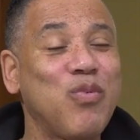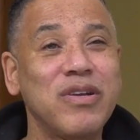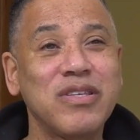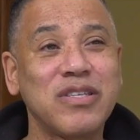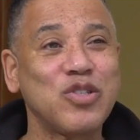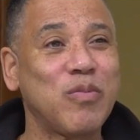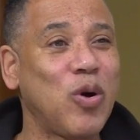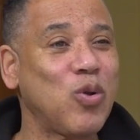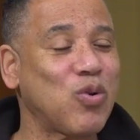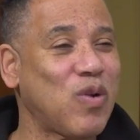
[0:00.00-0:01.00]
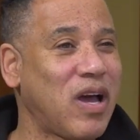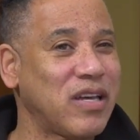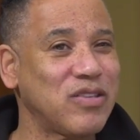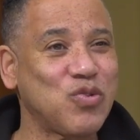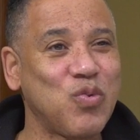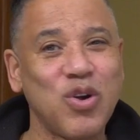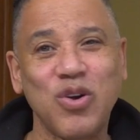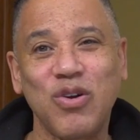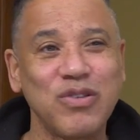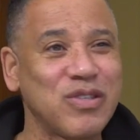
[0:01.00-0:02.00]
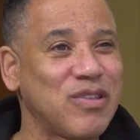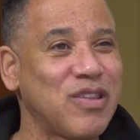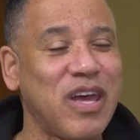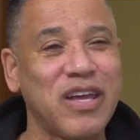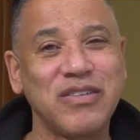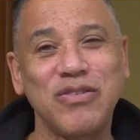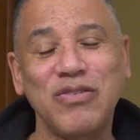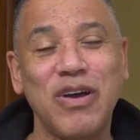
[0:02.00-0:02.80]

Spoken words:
we're in such a polarized world that